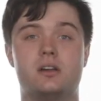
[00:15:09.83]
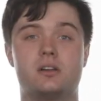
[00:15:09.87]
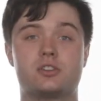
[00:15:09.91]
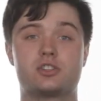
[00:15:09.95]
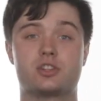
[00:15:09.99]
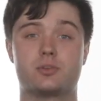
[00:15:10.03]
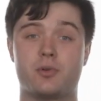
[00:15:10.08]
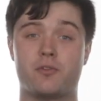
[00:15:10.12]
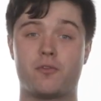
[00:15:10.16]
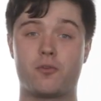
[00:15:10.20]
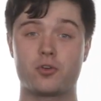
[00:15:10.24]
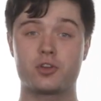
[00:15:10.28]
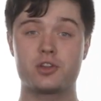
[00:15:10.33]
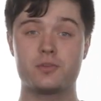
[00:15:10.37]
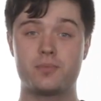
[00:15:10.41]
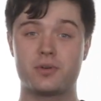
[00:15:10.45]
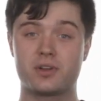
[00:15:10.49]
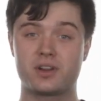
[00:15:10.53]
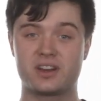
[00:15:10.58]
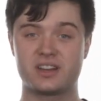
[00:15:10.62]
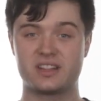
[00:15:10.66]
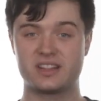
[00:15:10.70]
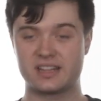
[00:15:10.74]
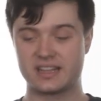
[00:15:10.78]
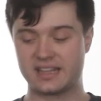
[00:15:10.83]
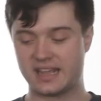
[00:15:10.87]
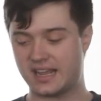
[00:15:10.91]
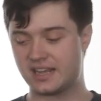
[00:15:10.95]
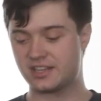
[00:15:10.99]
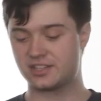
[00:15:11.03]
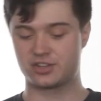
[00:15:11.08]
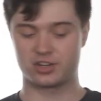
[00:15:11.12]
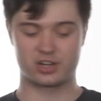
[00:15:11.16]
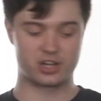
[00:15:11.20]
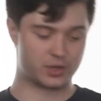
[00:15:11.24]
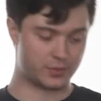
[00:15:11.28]
So before you put it in the
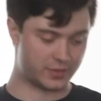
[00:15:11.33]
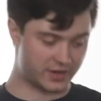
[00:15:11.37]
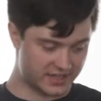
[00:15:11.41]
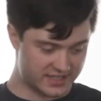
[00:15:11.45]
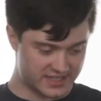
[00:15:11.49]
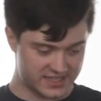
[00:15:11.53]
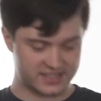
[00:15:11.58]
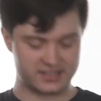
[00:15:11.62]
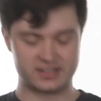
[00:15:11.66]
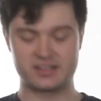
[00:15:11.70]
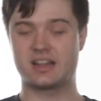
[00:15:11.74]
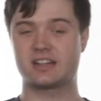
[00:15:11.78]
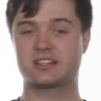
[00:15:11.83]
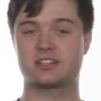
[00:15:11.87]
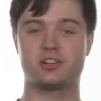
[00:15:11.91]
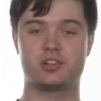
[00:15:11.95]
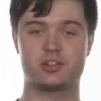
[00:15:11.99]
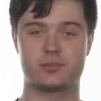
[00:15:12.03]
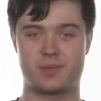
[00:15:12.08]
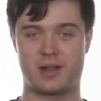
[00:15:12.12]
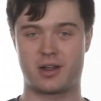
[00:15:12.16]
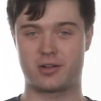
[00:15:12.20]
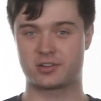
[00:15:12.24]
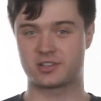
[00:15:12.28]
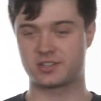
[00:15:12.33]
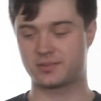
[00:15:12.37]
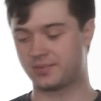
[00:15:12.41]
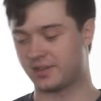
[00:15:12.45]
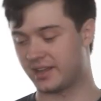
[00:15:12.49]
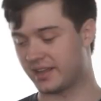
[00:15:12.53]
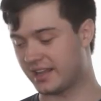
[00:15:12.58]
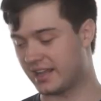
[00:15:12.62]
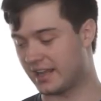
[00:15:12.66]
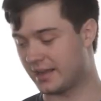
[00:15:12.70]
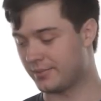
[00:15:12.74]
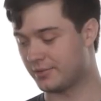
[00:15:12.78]
case, you're going to want to disconnect all the power
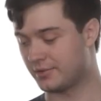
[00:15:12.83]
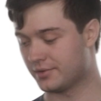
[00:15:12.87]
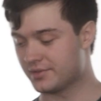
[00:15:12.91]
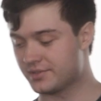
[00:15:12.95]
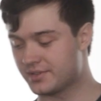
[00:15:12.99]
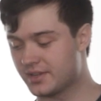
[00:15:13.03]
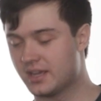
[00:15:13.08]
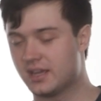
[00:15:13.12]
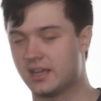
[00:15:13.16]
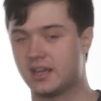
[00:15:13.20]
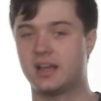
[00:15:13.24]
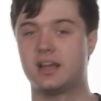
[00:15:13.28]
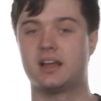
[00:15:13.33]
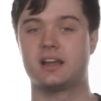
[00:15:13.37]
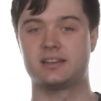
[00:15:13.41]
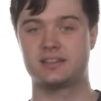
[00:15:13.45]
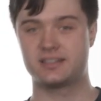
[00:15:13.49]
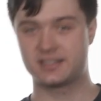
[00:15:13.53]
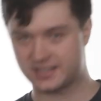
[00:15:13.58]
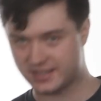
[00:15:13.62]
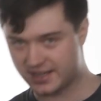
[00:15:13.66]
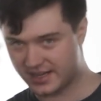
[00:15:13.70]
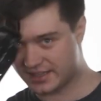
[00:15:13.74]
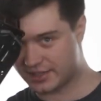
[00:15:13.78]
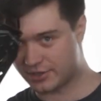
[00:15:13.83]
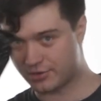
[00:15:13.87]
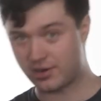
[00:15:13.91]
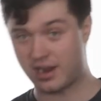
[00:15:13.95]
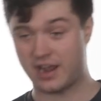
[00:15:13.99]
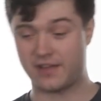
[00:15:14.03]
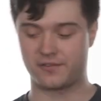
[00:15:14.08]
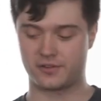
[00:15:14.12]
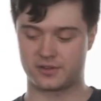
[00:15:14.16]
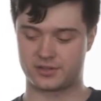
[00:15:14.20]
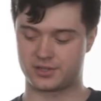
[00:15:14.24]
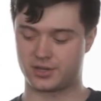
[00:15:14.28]
supply cables, disconnect the
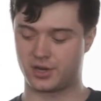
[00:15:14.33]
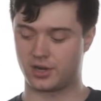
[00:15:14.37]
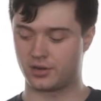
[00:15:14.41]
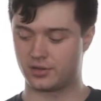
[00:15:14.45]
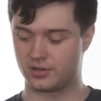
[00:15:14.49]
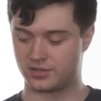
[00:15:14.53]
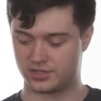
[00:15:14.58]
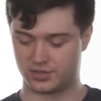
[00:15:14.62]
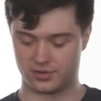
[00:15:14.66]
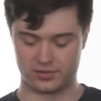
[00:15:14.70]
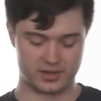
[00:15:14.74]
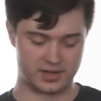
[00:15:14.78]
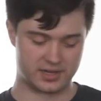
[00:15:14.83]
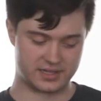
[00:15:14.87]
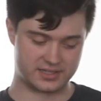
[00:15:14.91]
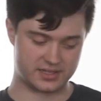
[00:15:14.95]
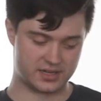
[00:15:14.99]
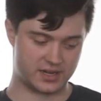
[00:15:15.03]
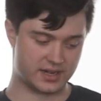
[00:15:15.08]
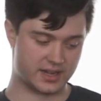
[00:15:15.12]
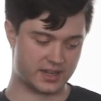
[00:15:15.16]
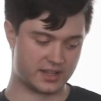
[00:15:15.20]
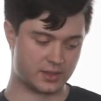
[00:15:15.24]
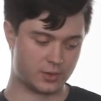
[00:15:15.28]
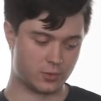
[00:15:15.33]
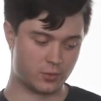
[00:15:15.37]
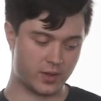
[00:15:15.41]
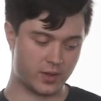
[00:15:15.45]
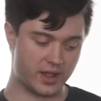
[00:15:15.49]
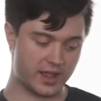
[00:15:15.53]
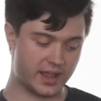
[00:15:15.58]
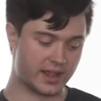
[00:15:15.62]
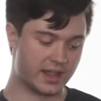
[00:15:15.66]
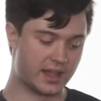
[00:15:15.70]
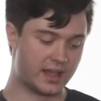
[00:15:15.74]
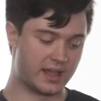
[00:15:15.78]
graphics card so that it's not in the
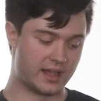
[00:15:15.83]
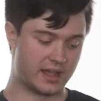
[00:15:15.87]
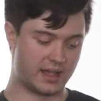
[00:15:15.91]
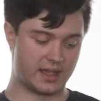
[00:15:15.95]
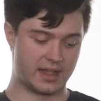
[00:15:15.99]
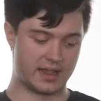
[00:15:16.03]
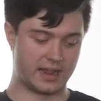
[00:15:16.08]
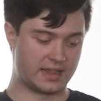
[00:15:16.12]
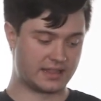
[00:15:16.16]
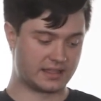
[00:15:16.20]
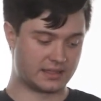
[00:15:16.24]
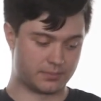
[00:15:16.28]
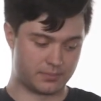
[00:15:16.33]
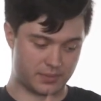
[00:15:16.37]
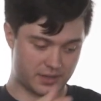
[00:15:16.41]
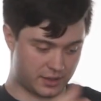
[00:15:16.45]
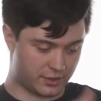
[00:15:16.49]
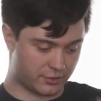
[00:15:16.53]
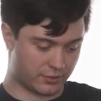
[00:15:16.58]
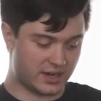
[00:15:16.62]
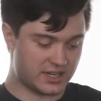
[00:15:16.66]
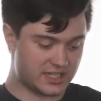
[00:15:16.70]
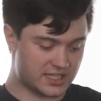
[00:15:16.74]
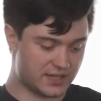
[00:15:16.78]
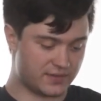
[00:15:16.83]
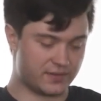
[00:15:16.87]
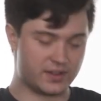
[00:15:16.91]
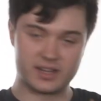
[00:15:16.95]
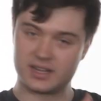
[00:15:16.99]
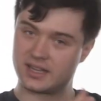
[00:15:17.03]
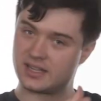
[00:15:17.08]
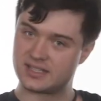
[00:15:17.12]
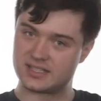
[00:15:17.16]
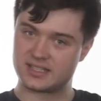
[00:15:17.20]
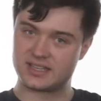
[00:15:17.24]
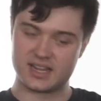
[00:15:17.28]
way, but the rest of it
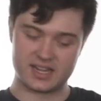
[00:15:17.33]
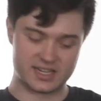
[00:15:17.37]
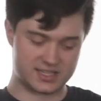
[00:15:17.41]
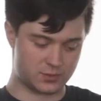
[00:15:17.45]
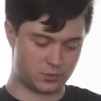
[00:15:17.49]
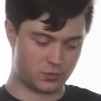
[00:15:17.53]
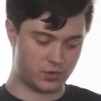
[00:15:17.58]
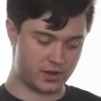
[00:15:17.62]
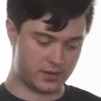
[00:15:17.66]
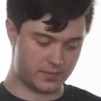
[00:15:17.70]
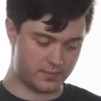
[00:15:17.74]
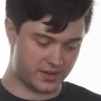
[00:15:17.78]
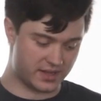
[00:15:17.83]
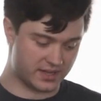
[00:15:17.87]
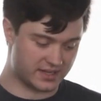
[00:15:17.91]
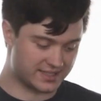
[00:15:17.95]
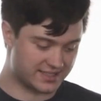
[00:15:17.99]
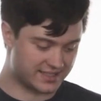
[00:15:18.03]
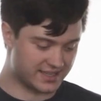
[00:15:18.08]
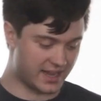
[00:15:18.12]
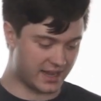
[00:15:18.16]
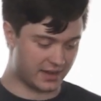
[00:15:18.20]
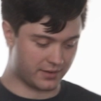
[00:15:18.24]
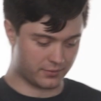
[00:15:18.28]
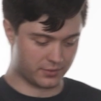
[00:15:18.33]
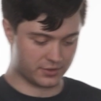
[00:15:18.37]
can stay as one big set.